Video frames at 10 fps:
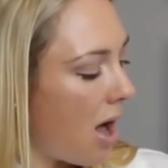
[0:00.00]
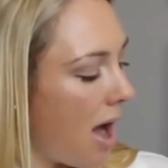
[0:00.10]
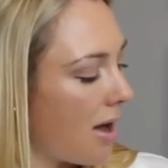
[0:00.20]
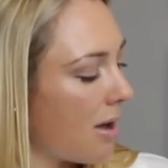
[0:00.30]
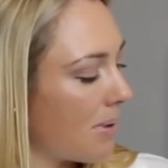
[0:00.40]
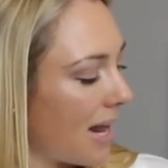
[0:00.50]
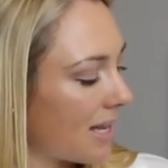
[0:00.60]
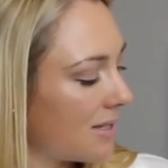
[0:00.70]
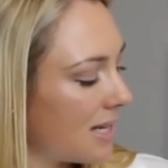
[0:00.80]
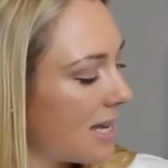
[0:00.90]
Ah, but I
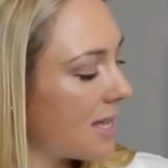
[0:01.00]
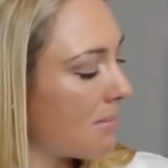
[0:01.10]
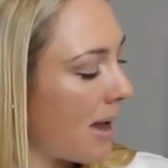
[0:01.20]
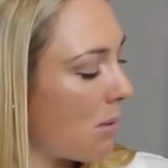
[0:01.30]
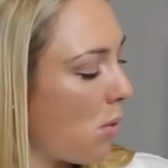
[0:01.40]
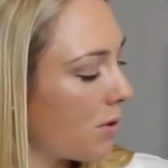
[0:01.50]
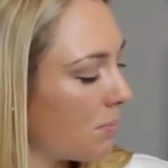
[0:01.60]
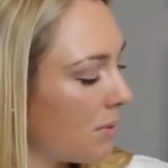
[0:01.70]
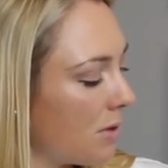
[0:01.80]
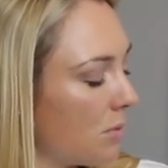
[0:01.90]
can see that my
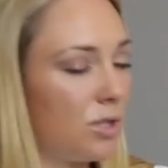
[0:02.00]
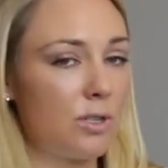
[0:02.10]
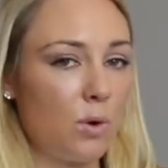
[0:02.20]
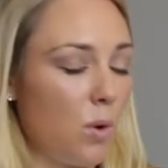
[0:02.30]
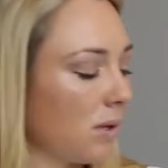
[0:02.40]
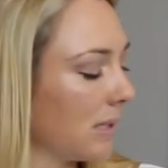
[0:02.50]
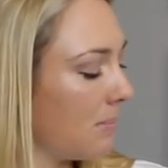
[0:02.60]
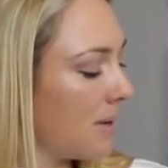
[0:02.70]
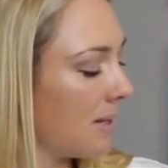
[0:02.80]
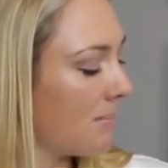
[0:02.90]
water bill, which is a quarterly
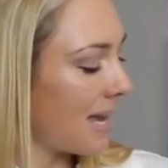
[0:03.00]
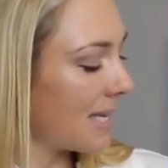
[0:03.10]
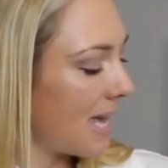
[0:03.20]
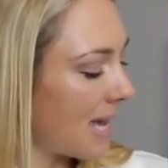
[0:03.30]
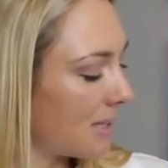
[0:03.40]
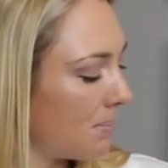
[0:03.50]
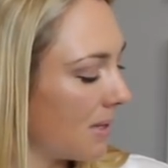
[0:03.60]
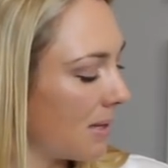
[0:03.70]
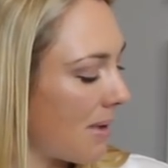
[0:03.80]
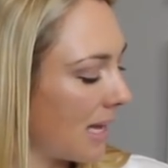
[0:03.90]
bill, my gas
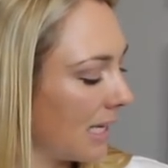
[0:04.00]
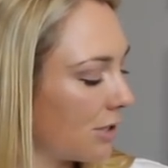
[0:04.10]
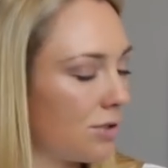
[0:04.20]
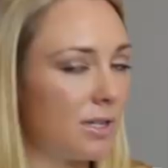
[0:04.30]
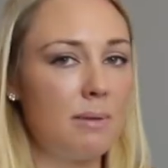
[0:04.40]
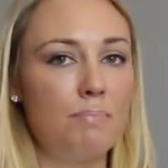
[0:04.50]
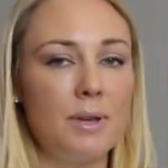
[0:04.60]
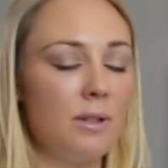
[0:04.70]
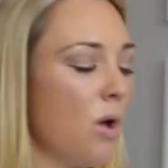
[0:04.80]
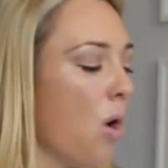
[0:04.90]
bill, and my electricity
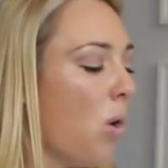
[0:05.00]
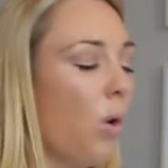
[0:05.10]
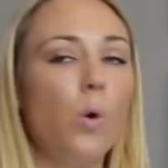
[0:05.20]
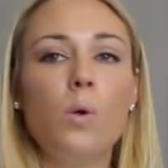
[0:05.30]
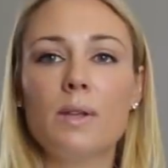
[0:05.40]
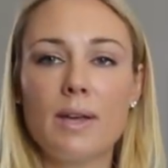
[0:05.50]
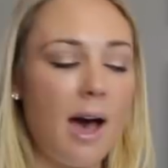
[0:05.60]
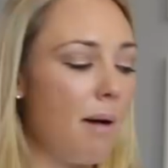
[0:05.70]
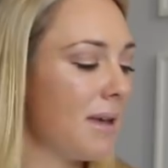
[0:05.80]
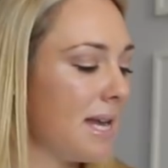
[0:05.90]
bill all
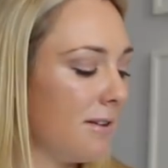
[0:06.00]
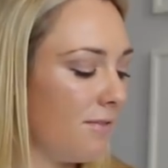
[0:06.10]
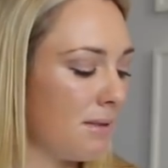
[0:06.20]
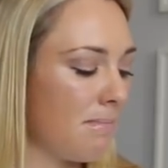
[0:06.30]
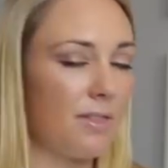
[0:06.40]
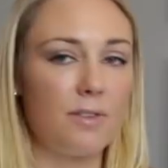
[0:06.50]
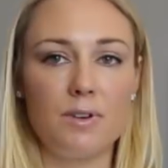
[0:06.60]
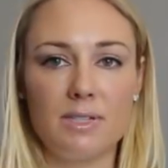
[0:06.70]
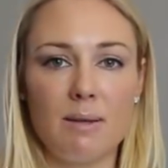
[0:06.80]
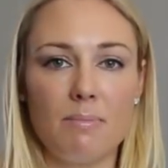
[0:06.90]
come in for the month of
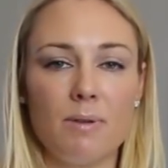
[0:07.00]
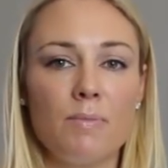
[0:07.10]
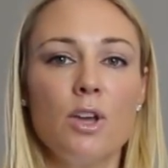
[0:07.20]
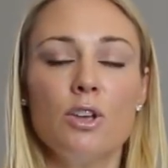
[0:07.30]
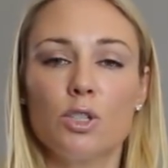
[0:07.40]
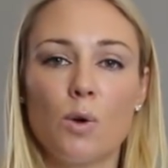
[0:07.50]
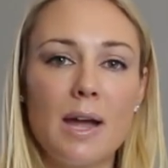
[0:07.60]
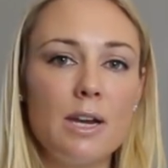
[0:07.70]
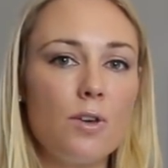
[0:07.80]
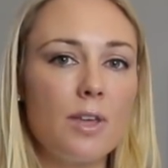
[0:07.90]
December. So
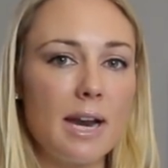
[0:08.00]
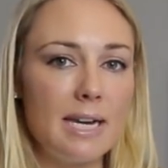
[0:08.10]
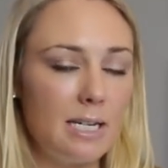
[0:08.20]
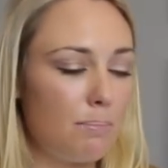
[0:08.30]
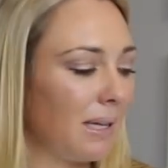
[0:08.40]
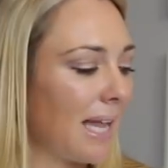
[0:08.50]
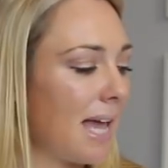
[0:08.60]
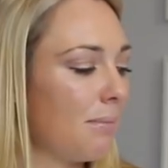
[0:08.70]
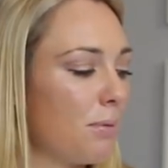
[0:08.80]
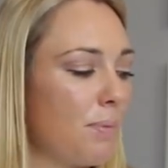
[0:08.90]
I know that I need to
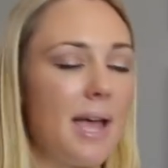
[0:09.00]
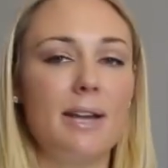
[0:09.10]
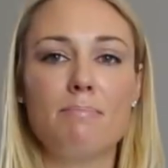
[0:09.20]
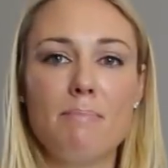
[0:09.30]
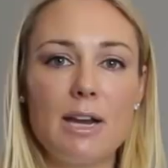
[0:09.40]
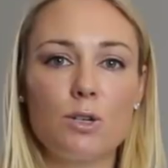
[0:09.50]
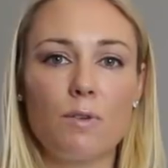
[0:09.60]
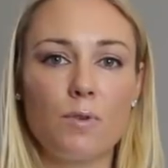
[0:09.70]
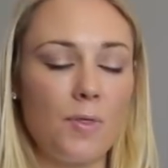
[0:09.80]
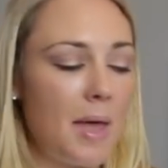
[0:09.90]
plan and prepare to make
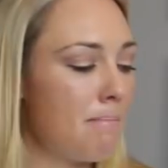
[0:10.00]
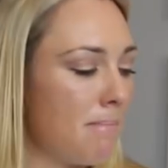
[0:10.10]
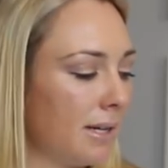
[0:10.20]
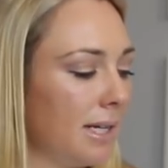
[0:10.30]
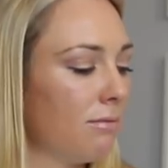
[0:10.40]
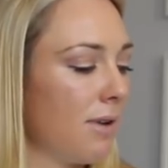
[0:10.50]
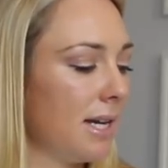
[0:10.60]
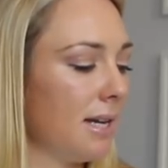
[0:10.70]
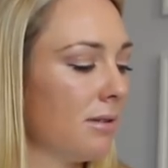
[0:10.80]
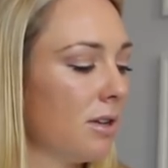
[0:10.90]
sure I've got that money
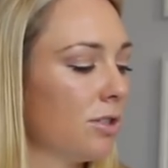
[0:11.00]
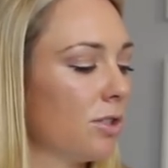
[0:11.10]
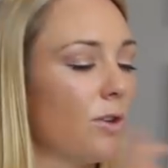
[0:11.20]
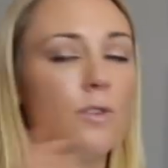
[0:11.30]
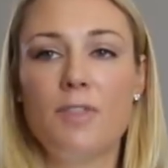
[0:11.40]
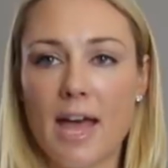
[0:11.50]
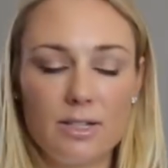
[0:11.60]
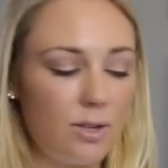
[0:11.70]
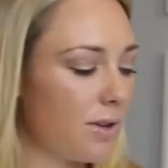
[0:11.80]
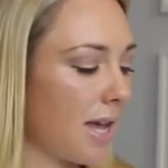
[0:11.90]
ready. So
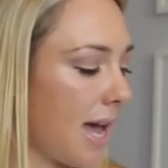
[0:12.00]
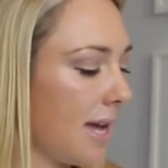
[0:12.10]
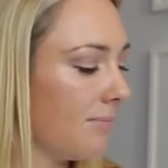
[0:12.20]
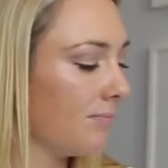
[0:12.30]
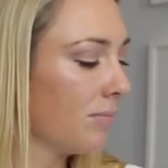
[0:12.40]
that's okay.